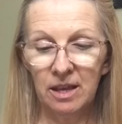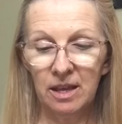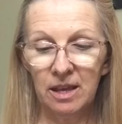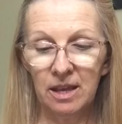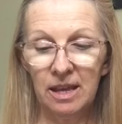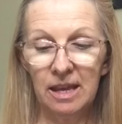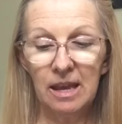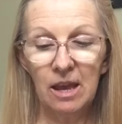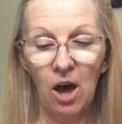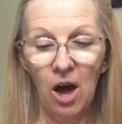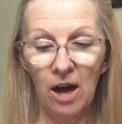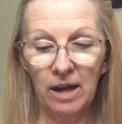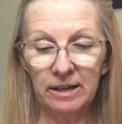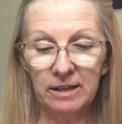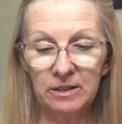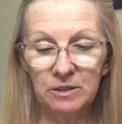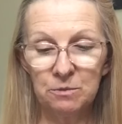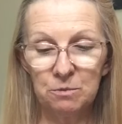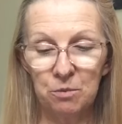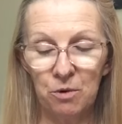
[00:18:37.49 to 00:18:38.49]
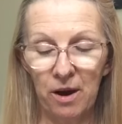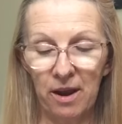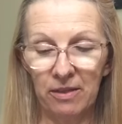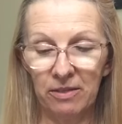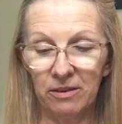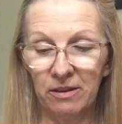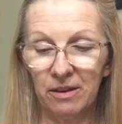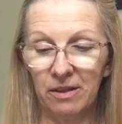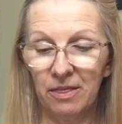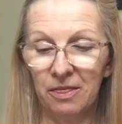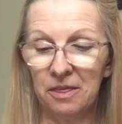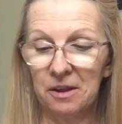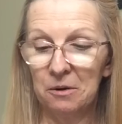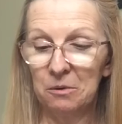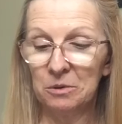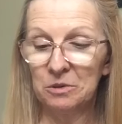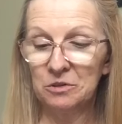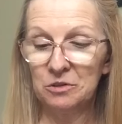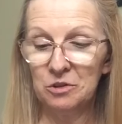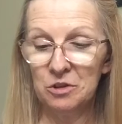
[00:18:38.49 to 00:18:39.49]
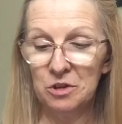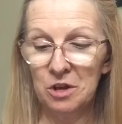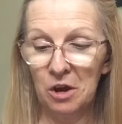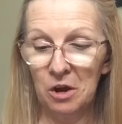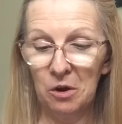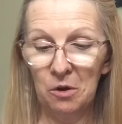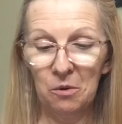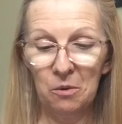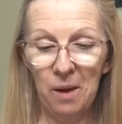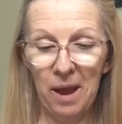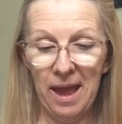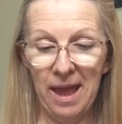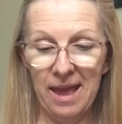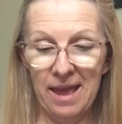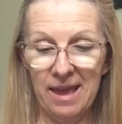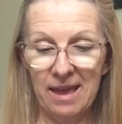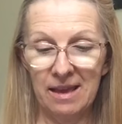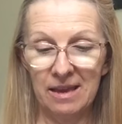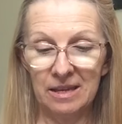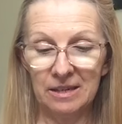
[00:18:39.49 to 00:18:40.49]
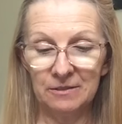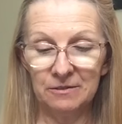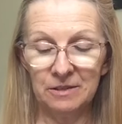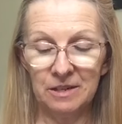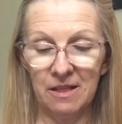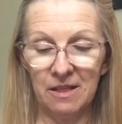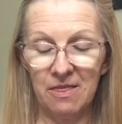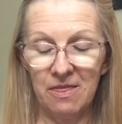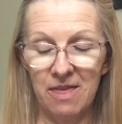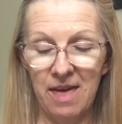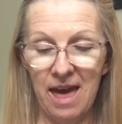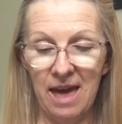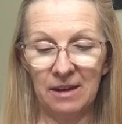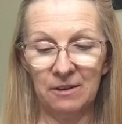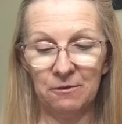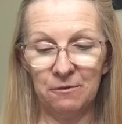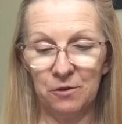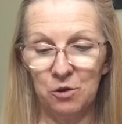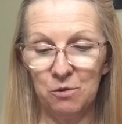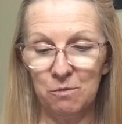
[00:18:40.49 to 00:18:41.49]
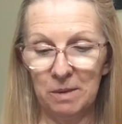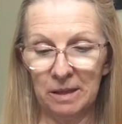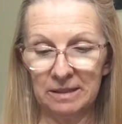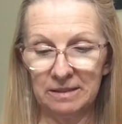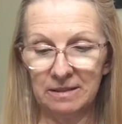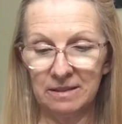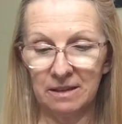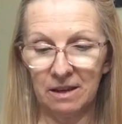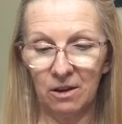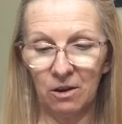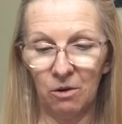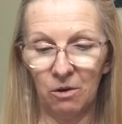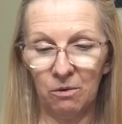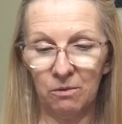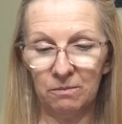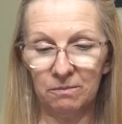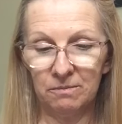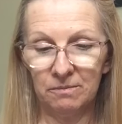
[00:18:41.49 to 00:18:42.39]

He caught his breath. There was no way he could have done that a few months ago.